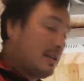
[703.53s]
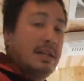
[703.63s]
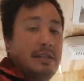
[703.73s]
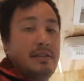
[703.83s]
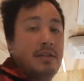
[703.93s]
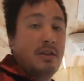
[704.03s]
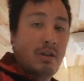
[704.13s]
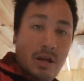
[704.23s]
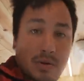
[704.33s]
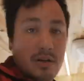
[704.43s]
and then the
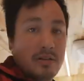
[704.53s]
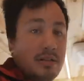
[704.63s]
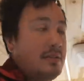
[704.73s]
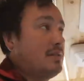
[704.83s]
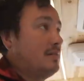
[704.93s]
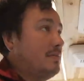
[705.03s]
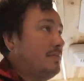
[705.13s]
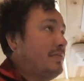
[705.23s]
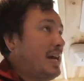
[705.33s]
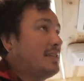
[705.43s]
gray water system.
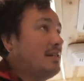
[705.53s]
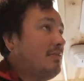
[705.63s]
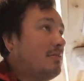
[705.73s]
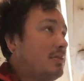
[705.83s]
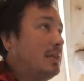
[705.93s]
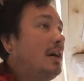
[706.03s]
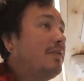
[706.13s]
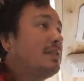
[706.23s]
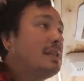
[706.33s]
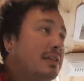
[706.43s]
That's how I would
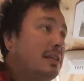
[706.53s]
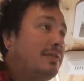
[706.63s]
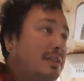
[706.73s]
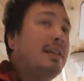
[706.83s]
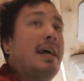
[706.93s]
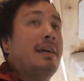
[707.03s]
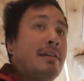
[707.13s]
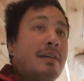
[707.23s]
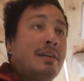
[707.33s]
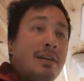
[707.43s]
love to leave today.
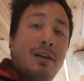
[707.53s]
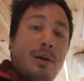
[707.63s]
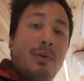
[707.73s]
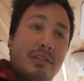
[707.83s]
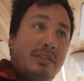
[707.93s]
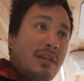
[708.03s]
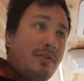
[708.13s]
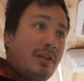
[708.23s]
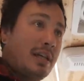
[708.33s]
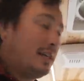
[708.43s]
We'll see
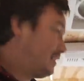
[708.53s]
if we get